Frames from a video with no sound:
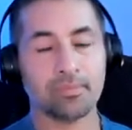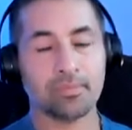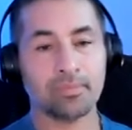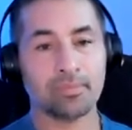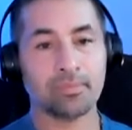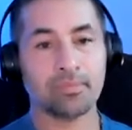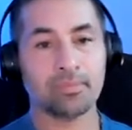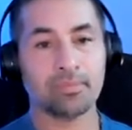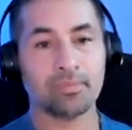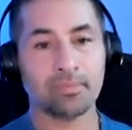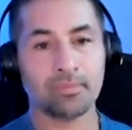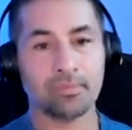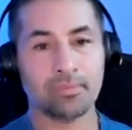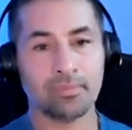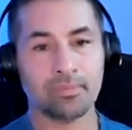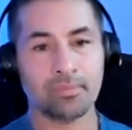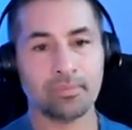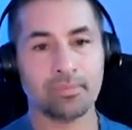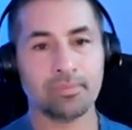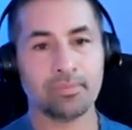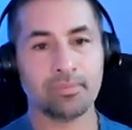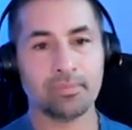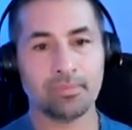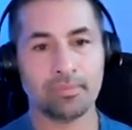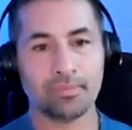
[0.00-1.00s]

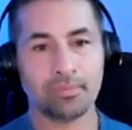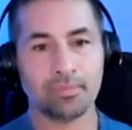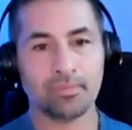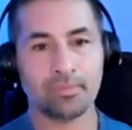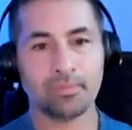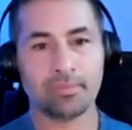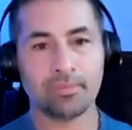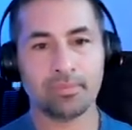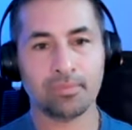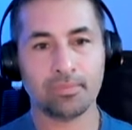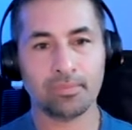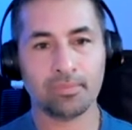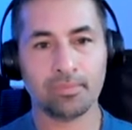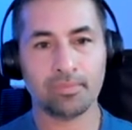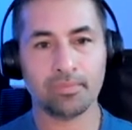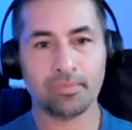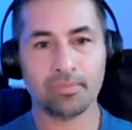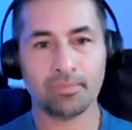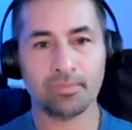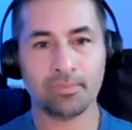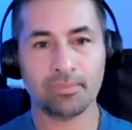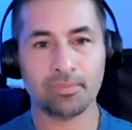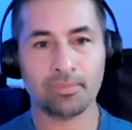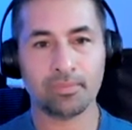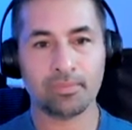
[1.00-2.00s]

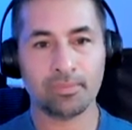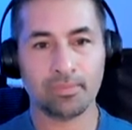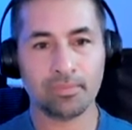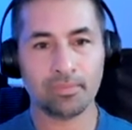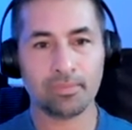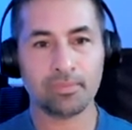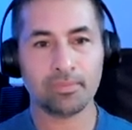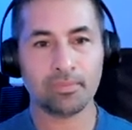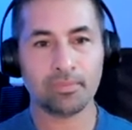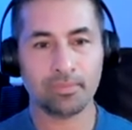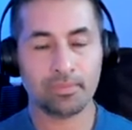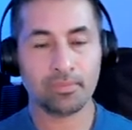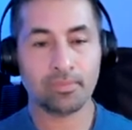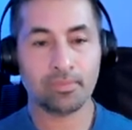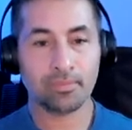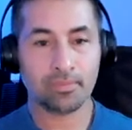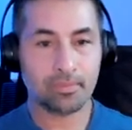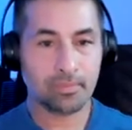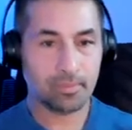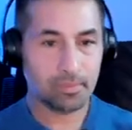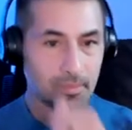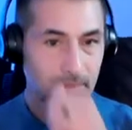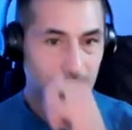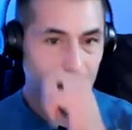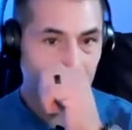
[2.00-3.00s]

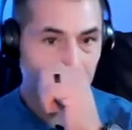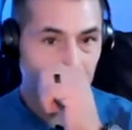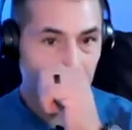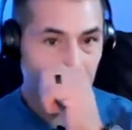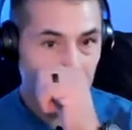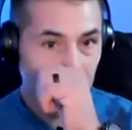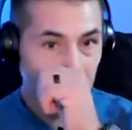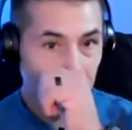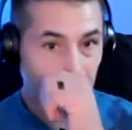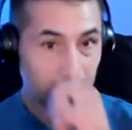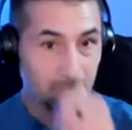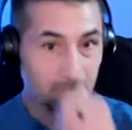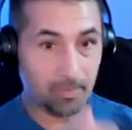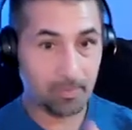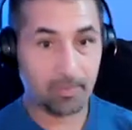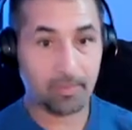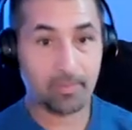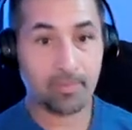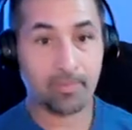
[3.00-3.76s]
No words are spoken by the person on screen.